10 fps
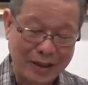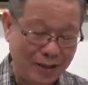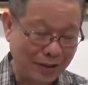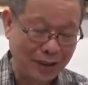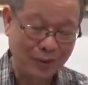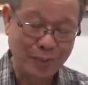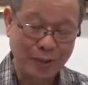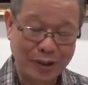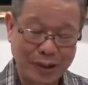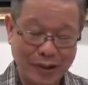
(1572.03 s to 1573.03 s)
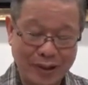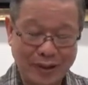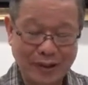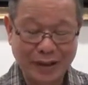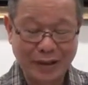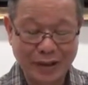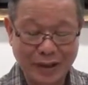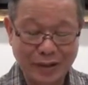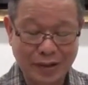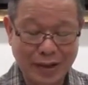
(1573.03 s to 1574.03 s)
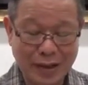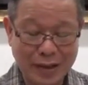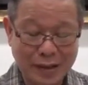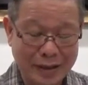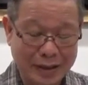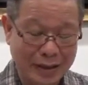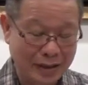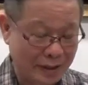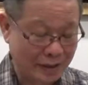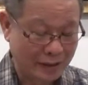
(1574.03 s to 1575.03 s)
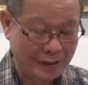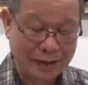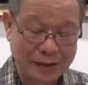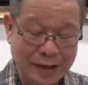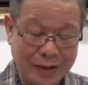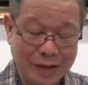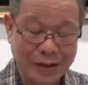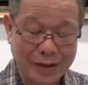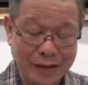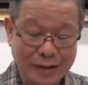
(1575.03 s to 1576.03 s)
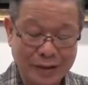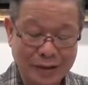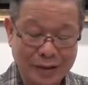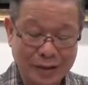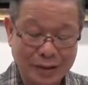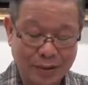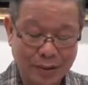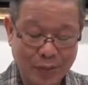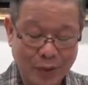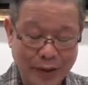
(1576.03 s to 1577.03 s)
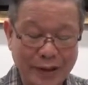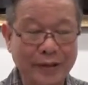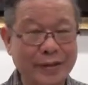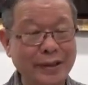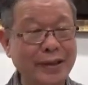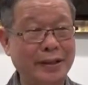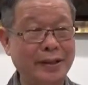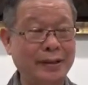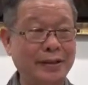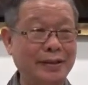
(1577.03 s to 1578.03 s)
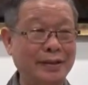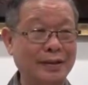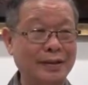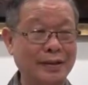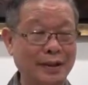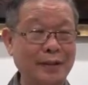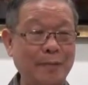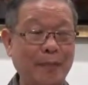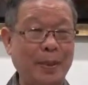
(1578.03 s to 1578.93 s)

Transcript: Look at Vimutta Yatana Sutta, section 2.3. Okay?